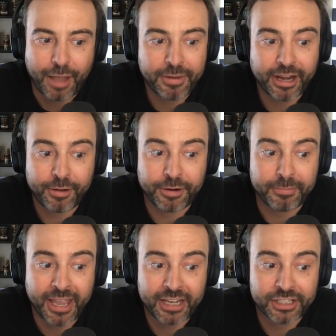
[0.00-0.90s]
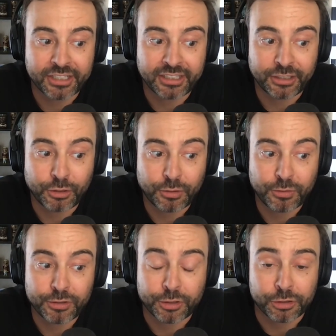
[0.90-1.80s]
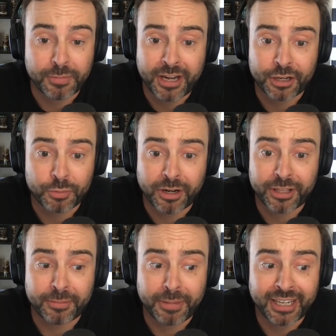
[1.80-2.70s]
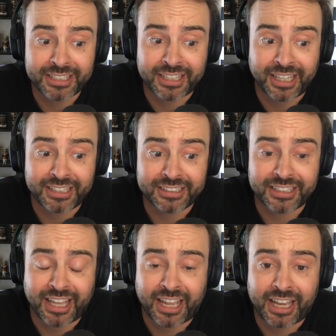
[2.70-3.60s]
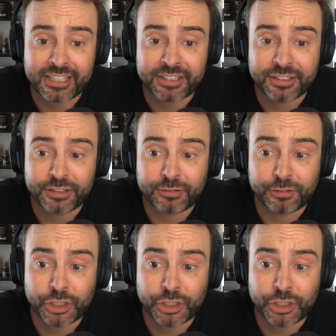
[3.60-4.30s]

I mean, I would imagine social media is one of the biggest things that has